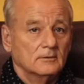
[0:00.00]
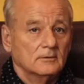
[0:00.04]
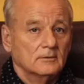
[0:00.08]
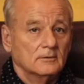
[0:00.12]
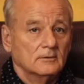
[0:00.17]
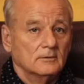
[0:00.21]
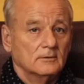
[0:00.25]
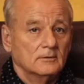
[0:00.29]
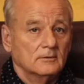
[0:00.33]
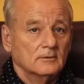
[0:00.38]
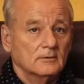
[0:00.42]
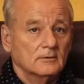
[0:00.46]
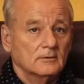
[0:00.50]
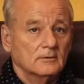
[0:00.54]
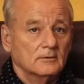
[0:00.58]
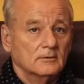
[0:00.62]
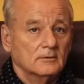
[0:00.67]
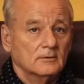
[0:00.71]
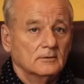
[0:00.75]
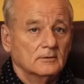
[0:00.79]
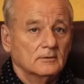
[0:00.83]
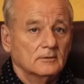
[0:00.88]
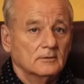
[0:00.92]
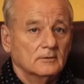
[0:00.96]

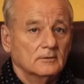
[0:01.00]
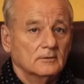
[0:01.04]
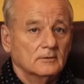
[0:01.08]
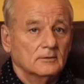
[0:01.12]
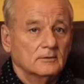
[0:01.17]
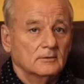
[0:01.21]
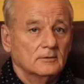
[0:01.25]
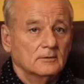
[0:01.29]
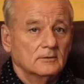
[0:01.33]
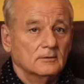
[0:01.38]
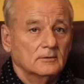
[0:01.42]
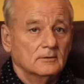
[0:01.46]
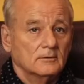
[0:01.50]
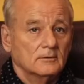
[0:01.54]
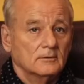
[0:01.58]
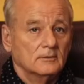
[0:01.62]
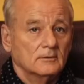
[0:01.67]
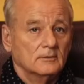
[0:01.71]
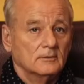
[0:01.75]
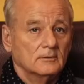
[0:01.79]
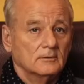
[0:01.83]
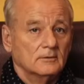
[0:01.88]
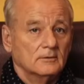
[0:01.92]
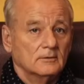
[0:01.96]

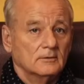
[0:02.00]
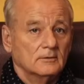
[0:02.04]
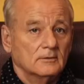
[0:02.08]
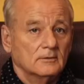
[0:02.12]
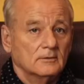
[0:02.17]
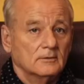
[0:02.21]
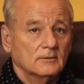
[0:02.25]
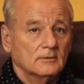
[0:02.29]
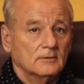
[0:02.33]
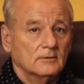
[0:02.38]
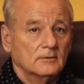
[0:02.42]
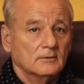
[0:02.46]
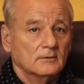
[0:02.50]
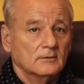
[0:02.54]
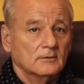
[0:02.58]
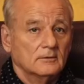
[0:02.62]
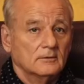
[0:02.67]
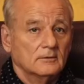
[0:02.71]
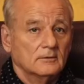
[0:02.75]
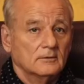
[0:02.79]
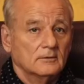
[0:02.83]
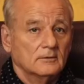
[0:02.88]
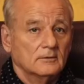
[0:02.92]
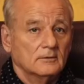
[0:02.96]

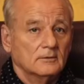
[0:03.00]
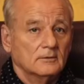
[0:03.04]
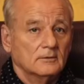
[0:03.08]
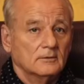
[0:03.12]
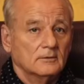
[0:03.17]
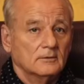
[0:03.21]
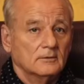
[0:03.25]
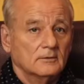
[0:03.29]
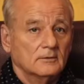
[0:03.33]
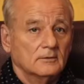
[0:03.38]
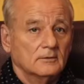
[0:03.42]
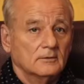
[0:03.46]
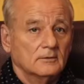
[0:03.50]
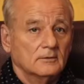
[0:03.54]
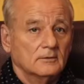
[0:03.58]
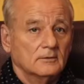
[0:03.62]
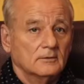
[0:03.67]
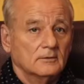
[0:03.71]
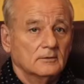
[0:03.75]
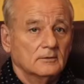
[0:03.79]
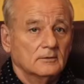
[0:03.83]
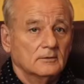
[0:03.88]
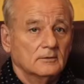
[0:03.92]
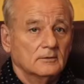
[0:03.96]

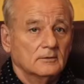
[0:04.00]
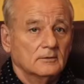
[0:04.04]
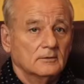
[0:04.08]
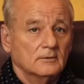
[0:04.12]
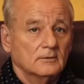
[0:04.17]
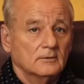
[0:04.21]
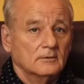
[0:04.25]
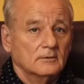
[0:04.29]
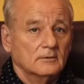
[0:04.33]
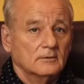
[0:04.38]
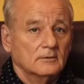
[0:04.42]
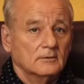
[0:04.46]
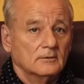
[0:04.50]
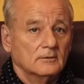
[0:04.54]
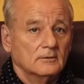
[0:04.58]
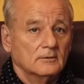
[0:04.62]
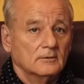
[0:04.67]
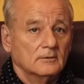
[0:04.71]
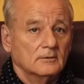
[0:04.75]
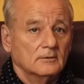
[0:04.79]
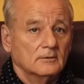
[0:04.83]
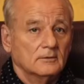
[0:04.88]
This person isn't speaking.